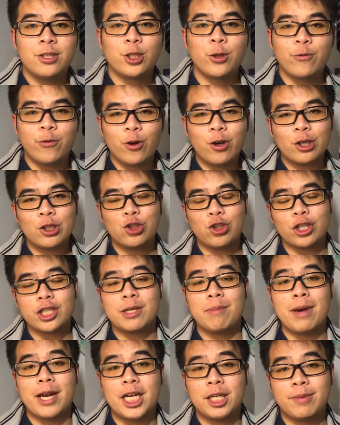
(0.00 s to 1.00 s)
So for
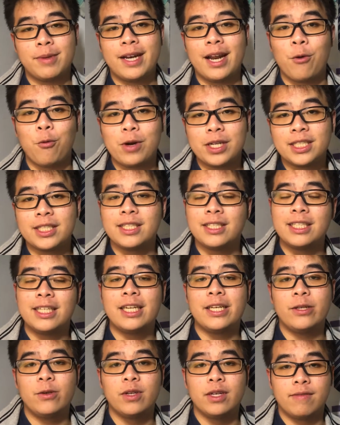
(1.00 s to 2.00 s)
construction management at Western
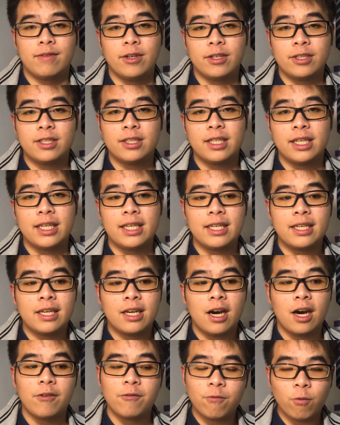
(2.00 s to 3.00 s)
Sydney University,
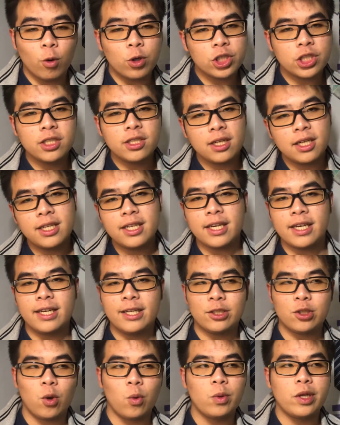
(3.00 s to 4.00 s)
unfortunately,
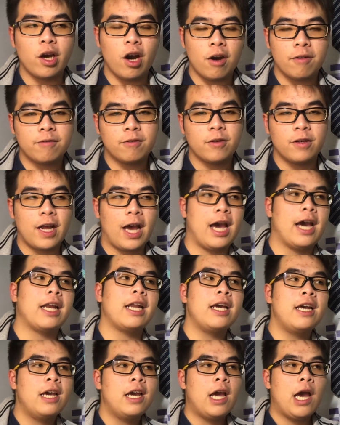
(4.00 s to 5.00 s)
it is only offered
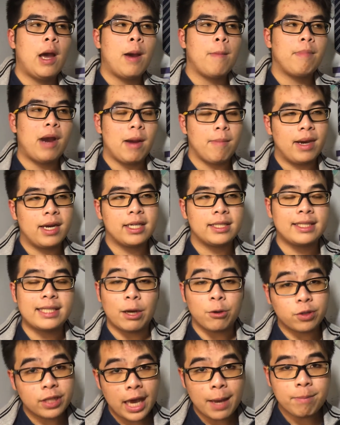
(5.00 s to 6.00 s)
at Parramatta
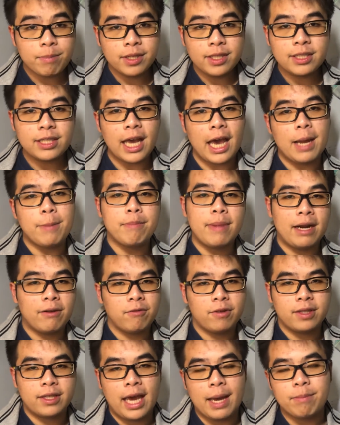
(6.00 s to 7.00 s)
South Campus and
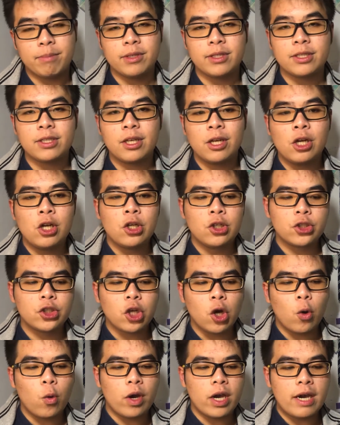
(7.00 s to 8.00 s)
Penrith Campus.
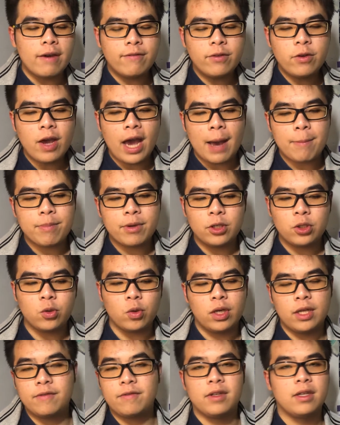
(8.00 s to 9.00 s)
So if you happen
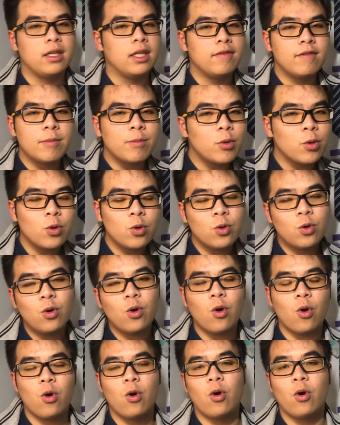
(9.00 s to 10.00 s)
to live in
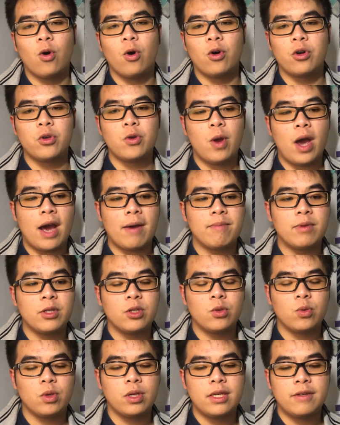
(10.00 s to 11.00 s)
Liverpool or you
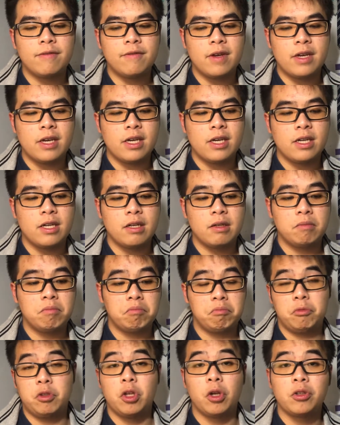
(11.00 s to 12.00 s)
happen to live in,
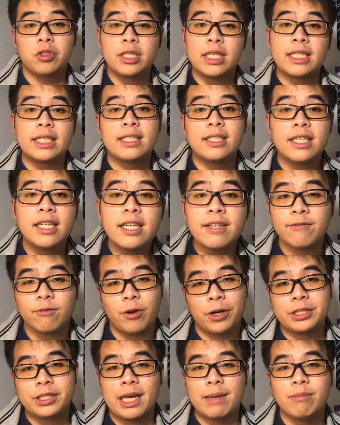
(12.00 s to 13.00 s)
you know, Sydney City,
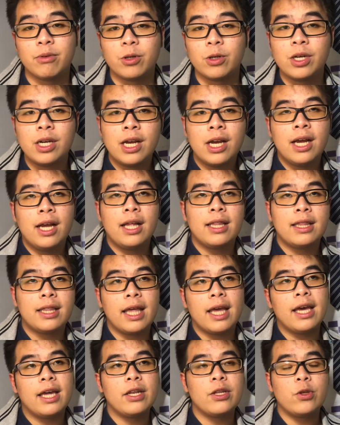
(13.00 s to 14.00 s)
for example,
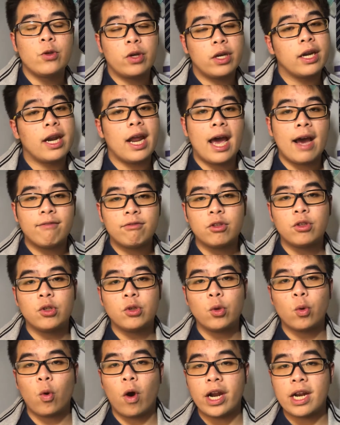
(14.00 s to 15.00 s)
then you're gonna have to
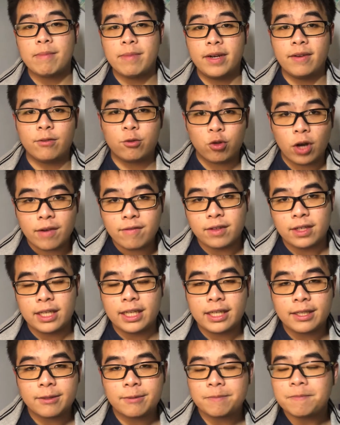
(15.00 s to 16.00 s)
do quite a bit of
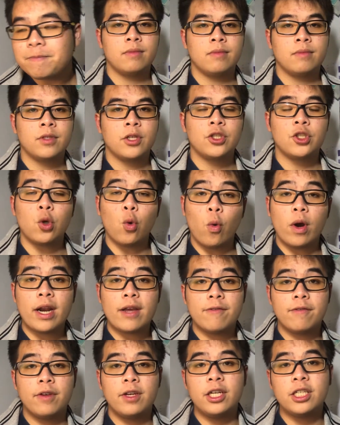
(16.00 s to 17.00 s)
traveling. So when
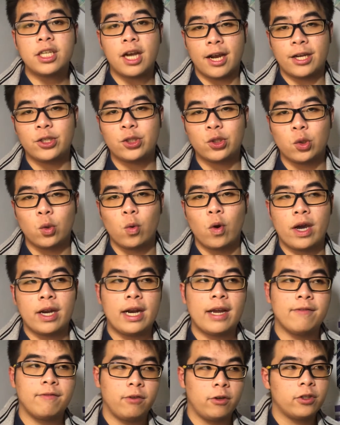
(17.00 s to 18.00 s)
I finished high school
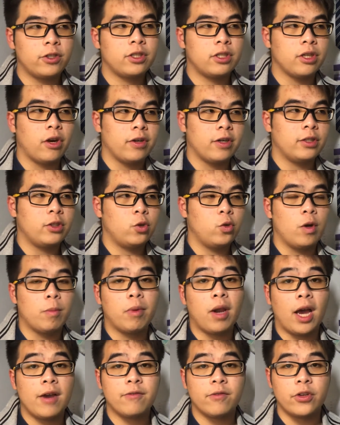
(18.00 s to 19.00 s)
and I first started to
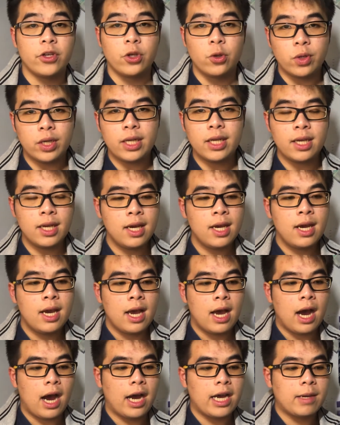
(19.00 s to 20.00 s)
apply for uni,
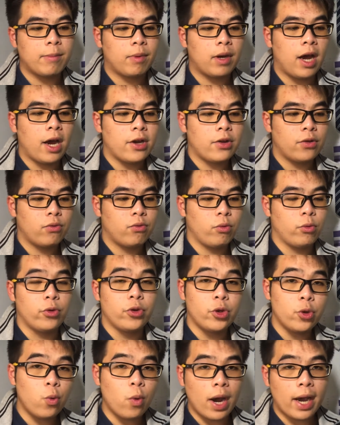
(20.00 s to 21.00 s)
I applied through
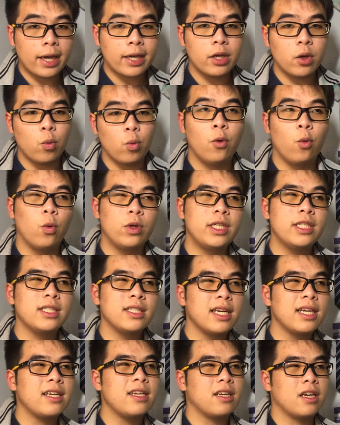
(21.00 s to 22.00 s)
UEC, which
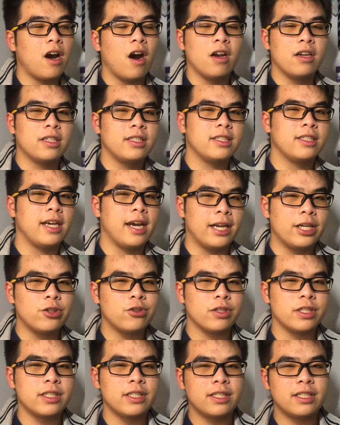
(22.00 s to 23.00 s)
is like a college
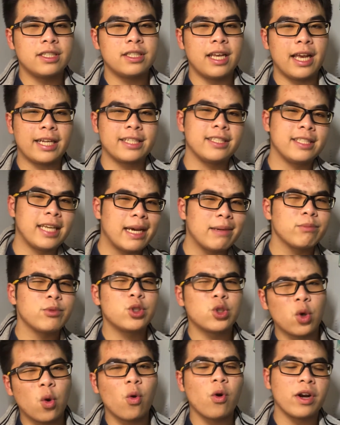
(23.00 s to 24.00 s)
entrance exam
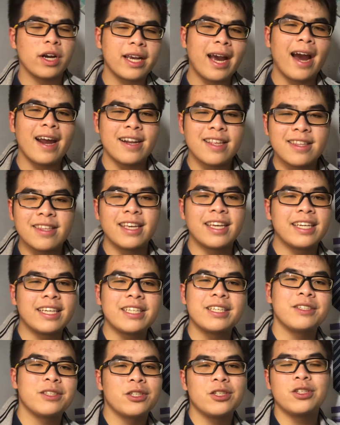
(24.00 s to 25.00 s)
score kind of
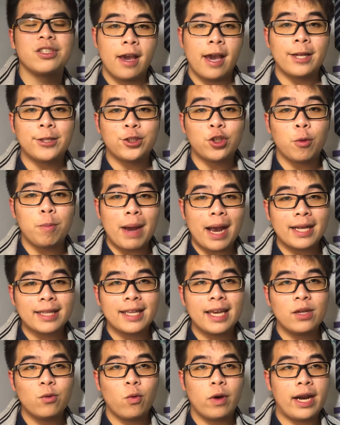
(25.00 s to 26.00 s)
thing. And so back
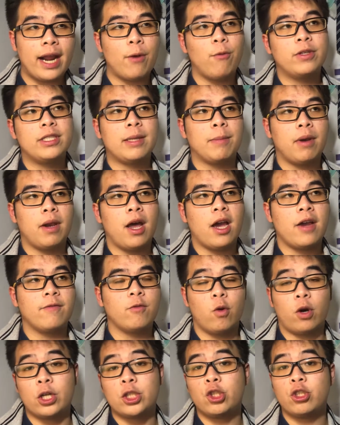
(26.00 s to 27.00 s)
then when I was applying
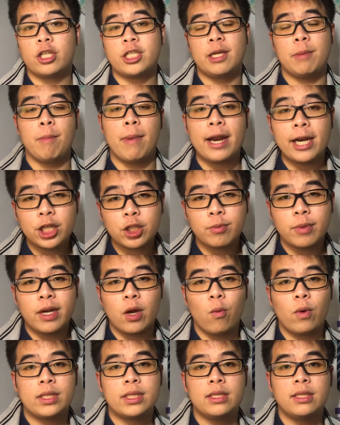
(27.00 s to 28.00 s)
for construction management
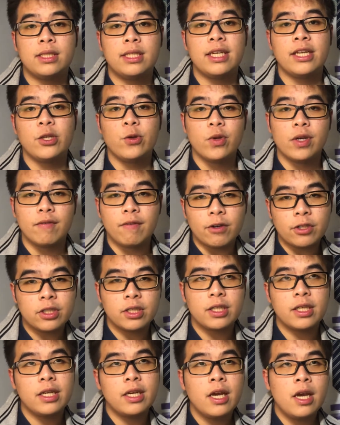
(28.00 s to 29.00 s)
at Western Sydney
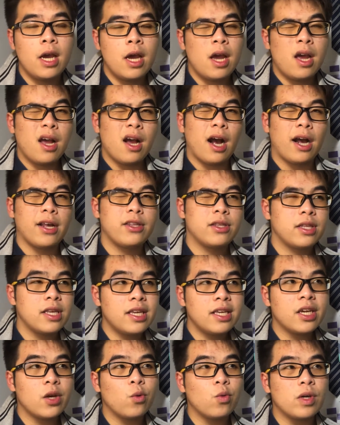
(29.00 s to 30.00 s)
University, I
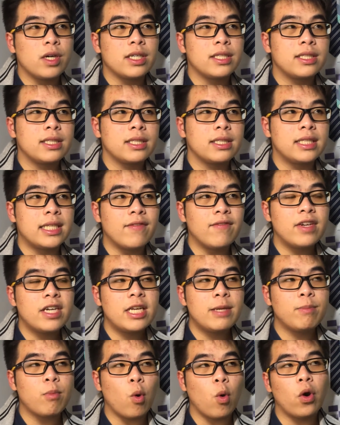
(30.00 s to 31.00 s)
think it was
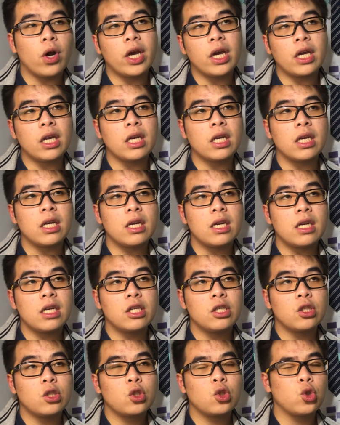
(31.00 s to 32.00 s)
70.29
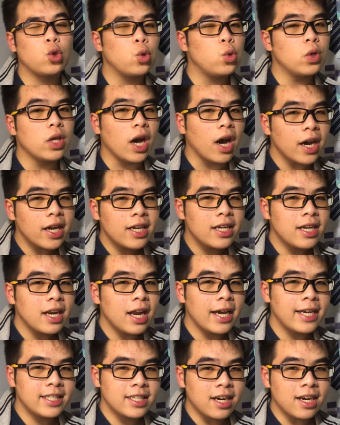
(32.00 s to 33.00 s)

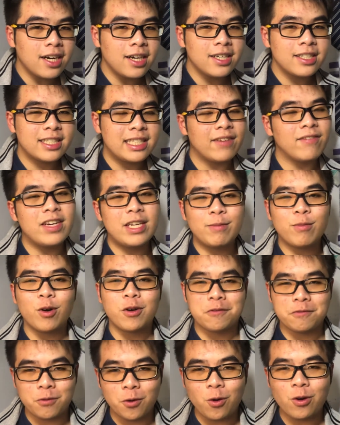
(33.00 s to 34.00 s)
ATAR,
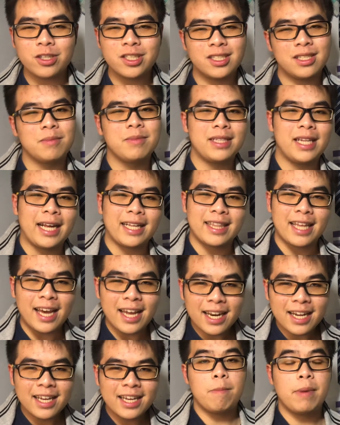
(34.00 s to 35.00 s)
70.4, something like
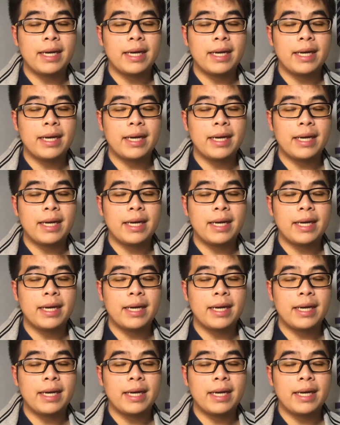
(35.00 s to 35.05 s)
that.